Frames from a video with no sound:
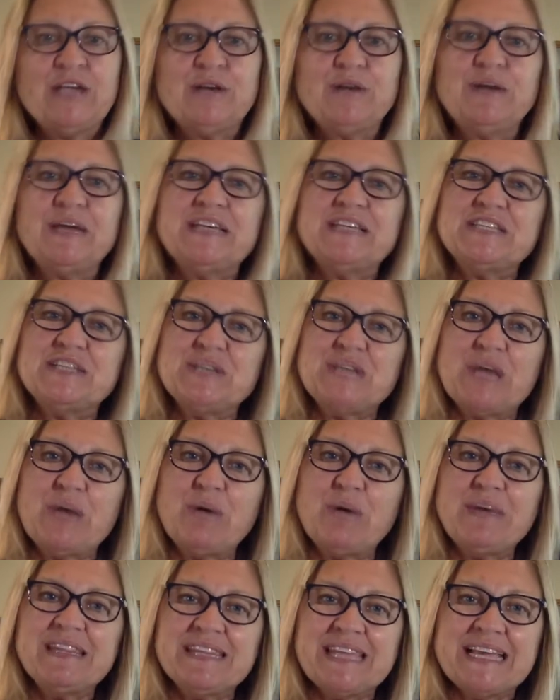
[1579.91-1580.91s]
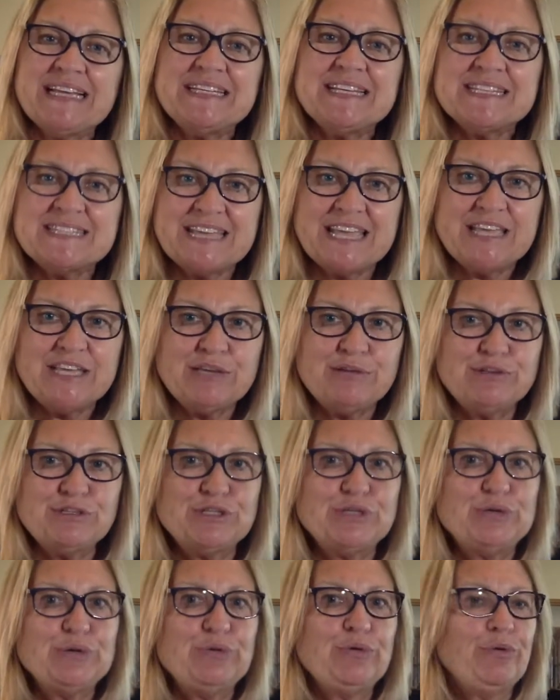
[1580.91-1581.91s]
Okay, so now I'd like to take you
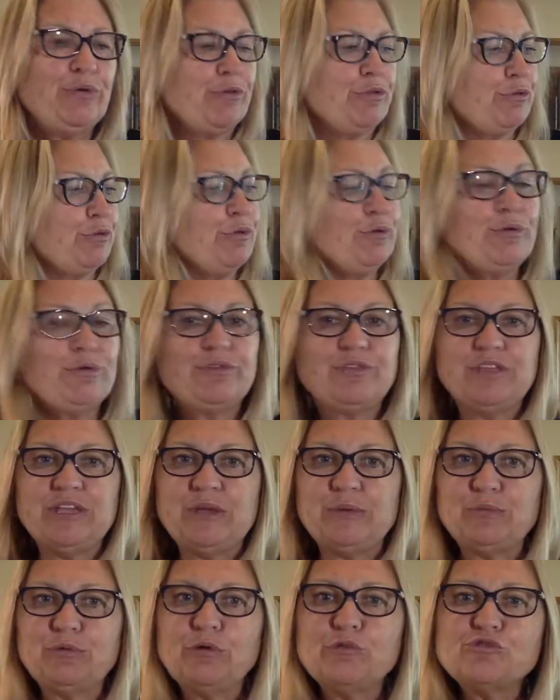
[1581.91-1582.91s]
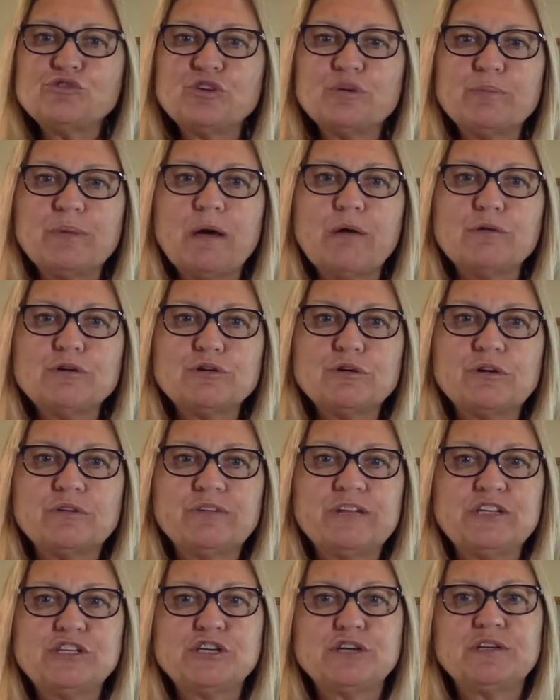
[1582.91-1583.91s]
through the Road Trip Outdoor
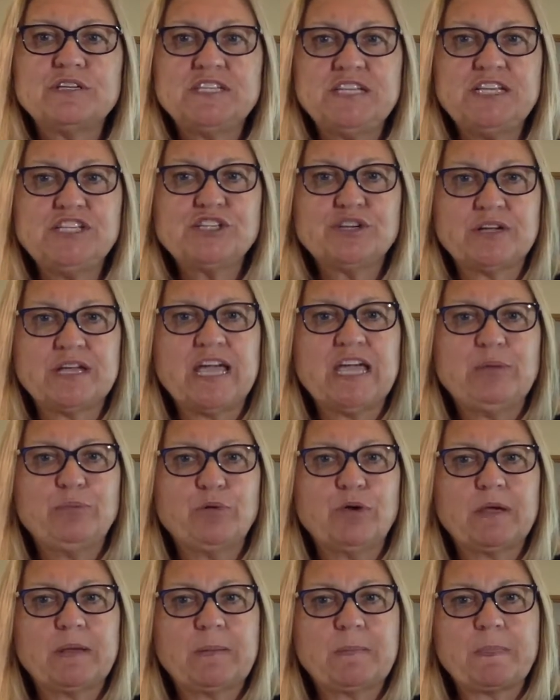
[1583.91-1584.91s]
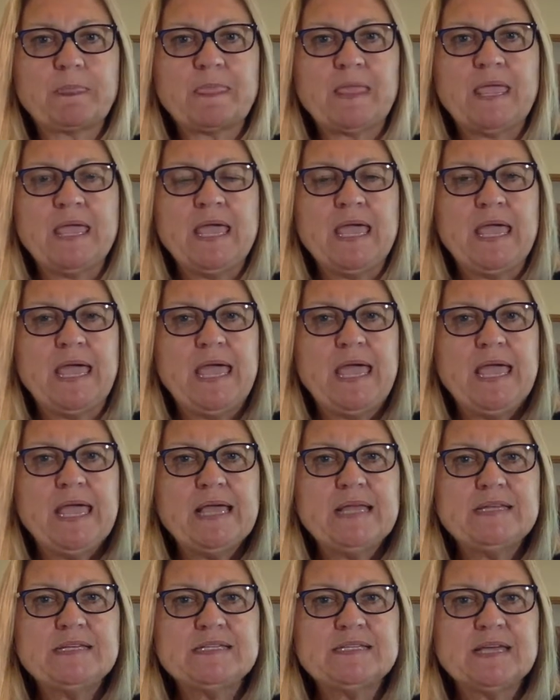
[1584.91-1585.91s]
Adventure Teacher Guidebook.
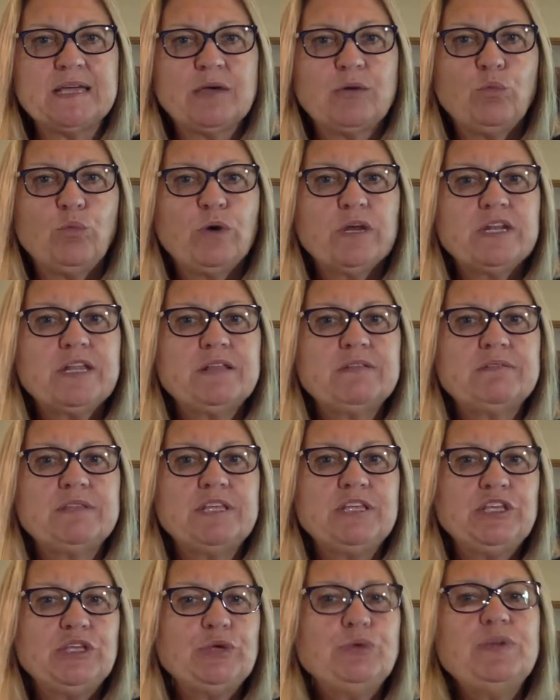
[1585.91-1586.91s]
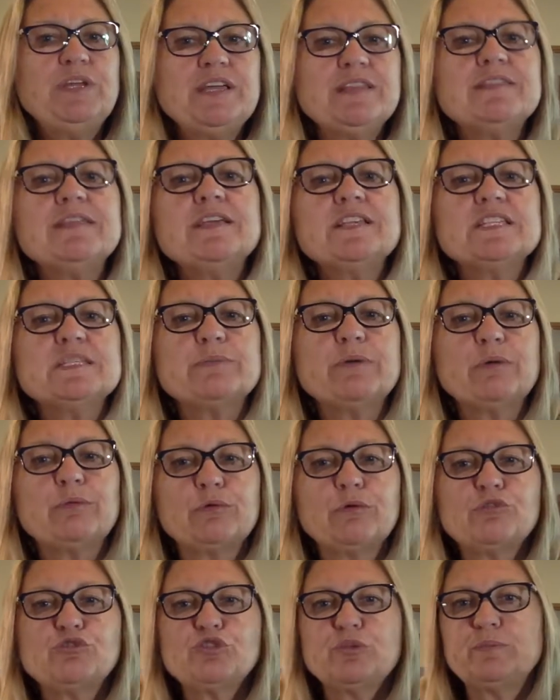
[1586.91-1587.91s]
And one of the unique things about
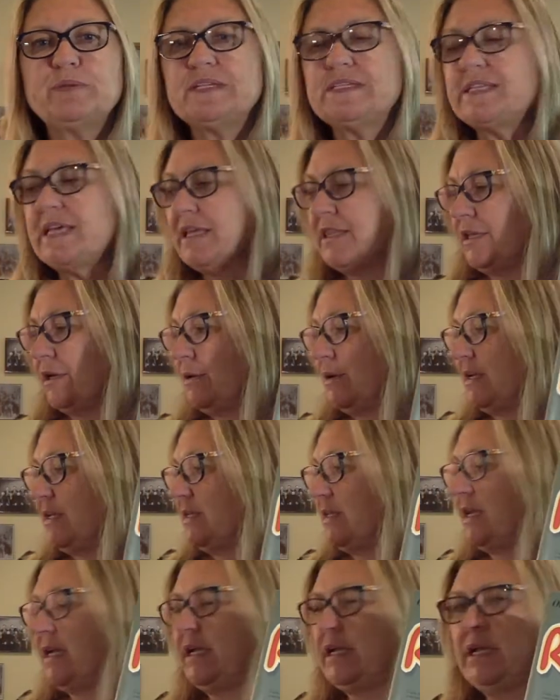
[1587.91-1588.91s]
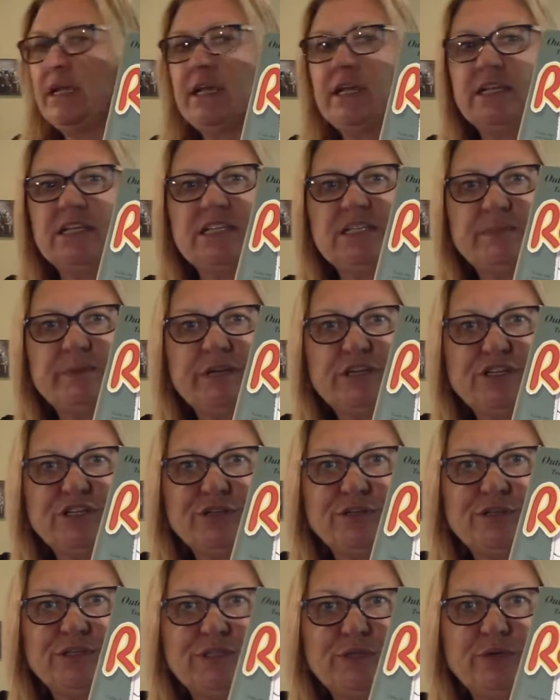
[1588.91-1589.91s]
Road Trip is that there is a special
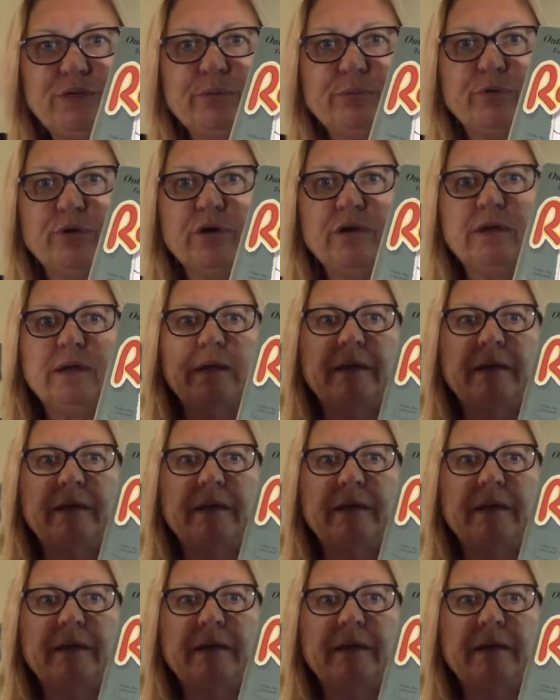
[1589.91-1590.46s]
student book